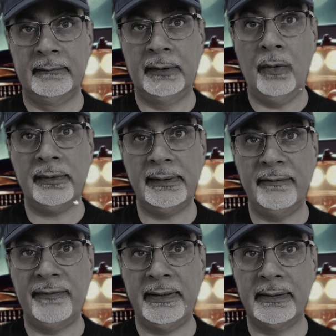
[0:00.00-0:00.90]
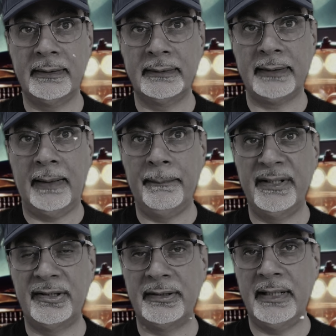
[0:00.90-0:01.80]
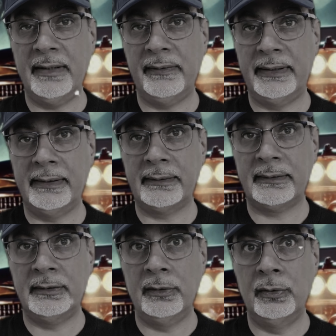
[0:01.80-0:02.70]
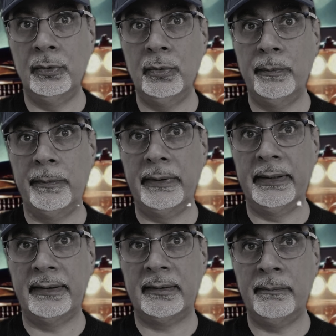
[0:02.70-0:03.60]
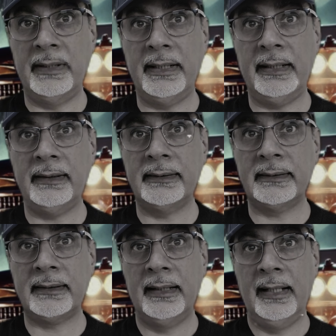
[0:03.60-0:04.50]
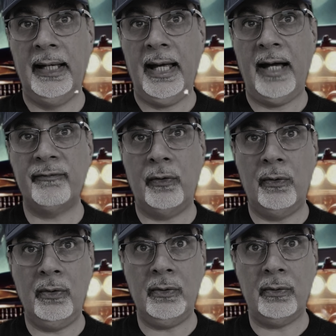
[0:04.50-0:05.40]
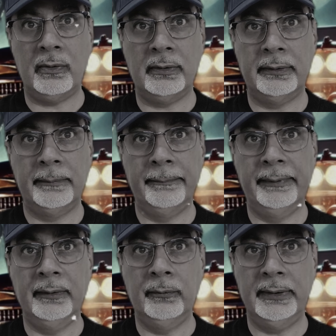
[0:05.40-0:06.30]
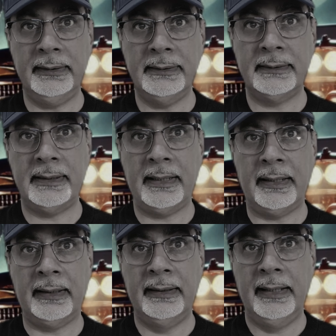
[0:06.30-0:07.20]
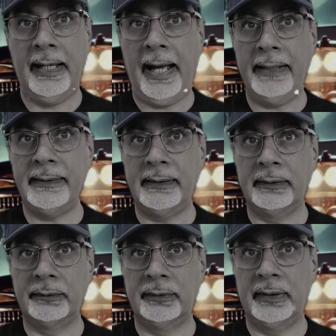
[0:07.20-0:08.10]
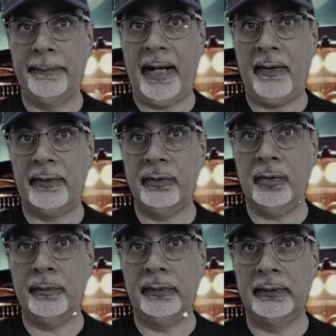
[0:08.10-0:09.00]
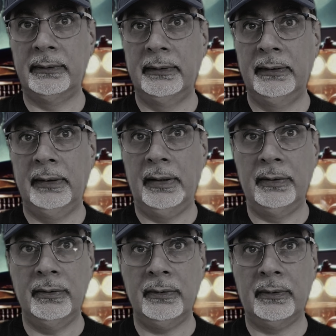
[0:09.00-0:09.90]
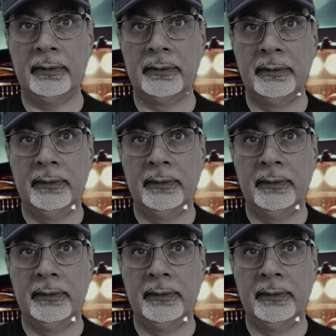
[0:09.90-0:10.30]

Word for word: Ghostly figures and mysterious, luminous beings have all been witnessed here, adding to the paranormal allure.